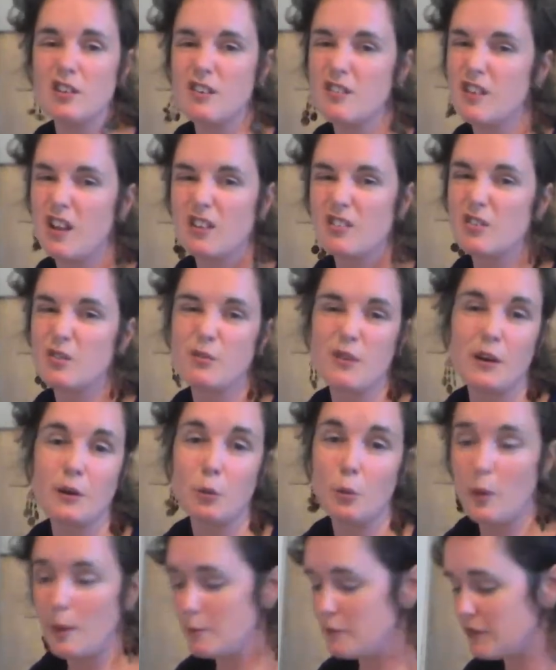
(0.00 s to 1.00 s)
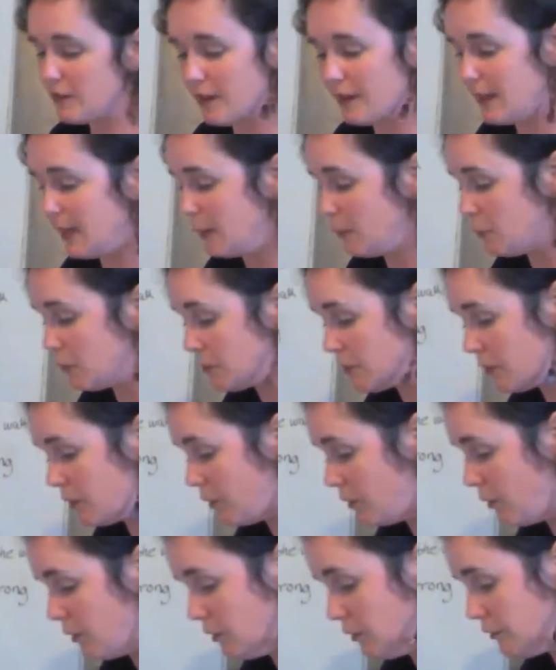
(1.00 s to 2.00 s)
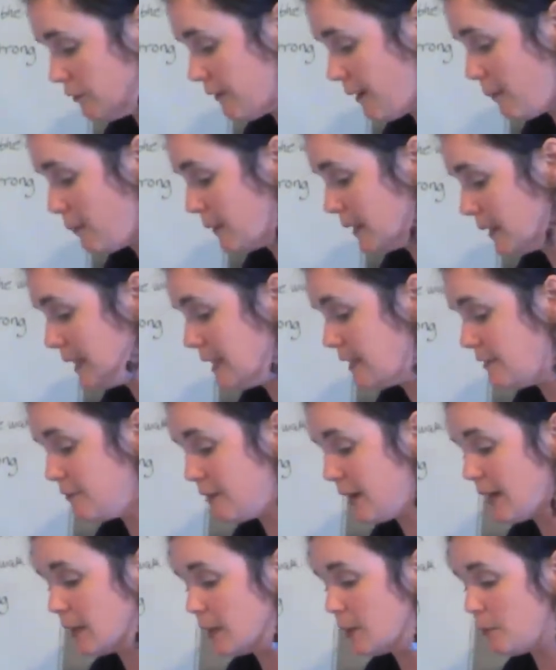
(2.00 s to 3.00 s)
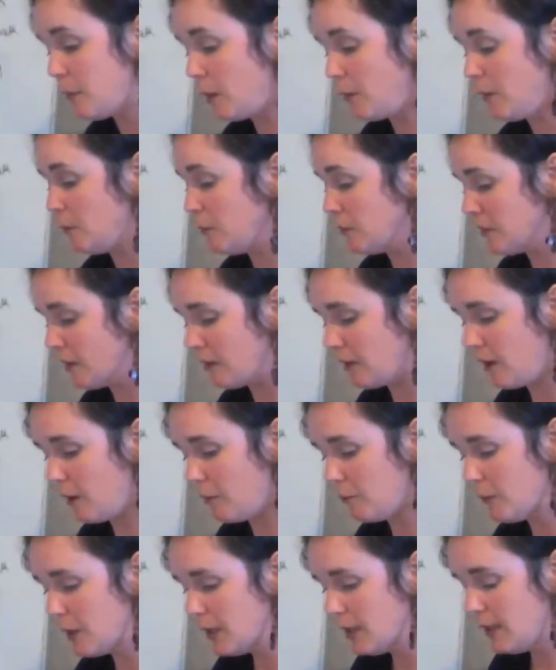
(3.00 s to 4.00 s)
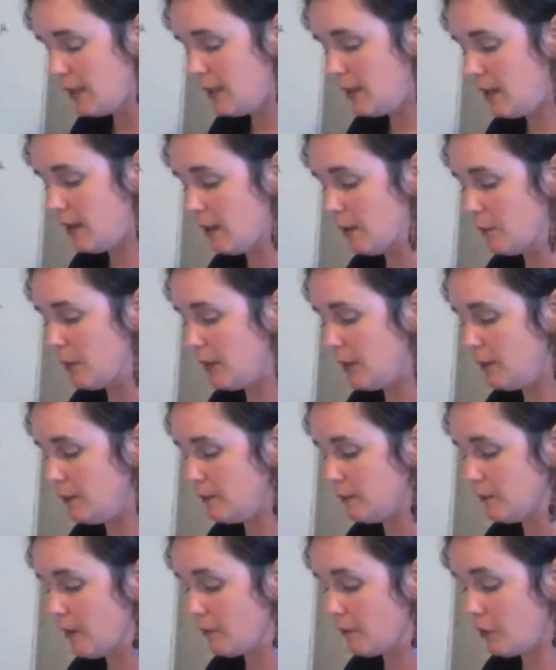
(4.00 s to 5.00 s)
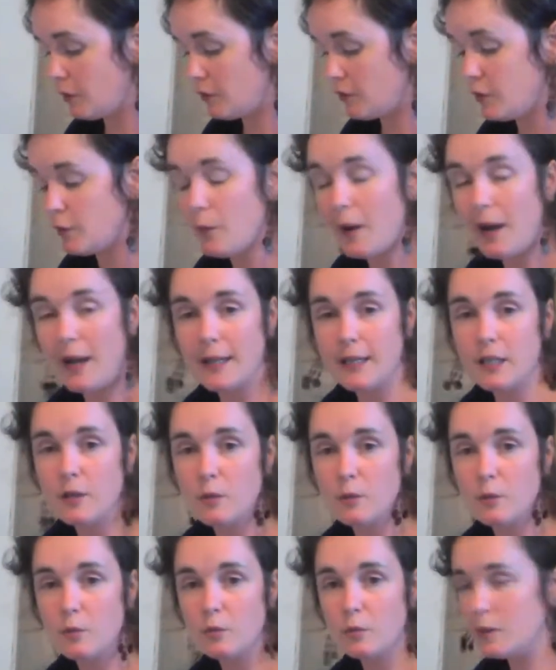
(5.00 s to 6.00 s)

I just found a website. It was called familyfriendpoems.com. And I've got 2 haikus.